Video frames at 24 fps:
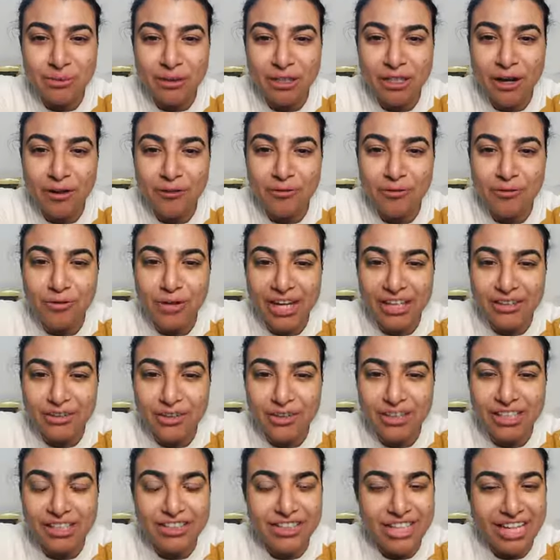without
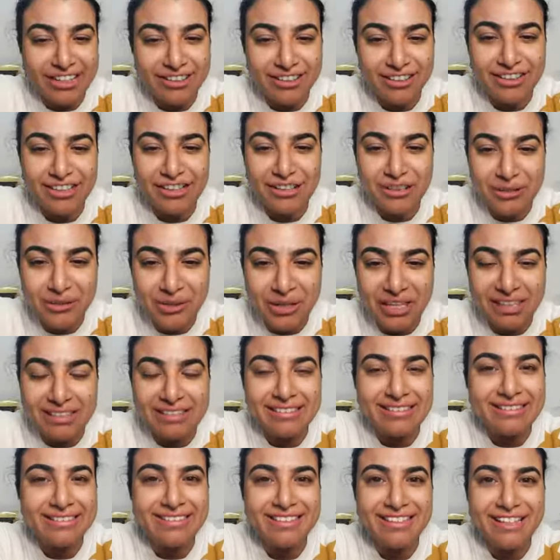factoring gender into
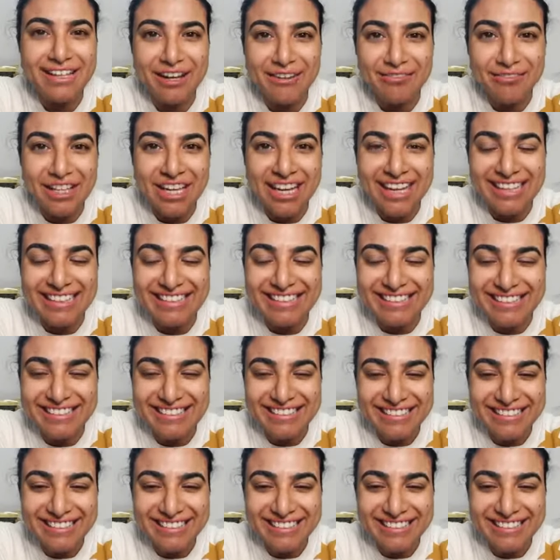it. Love that.